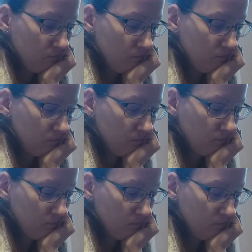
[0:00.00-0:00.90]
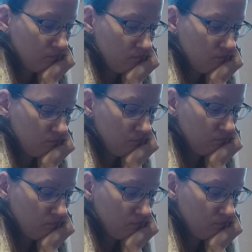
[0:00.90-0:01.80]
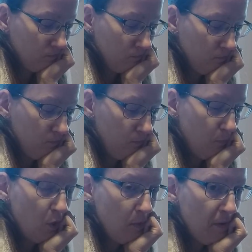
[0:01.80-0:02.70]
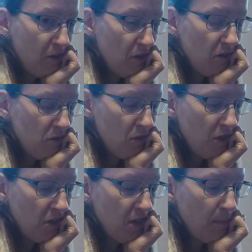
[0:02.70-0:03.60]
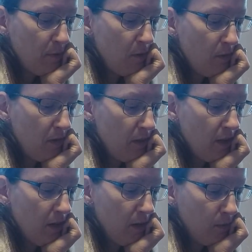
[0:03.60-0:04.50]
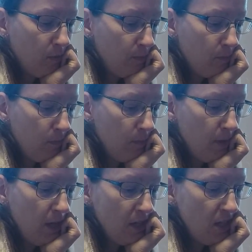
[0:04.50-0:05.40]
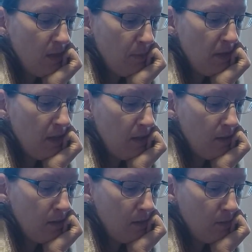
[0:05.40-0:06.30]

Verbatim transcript: sent out to the winners. Pokemon Treasures just uploaded their ETB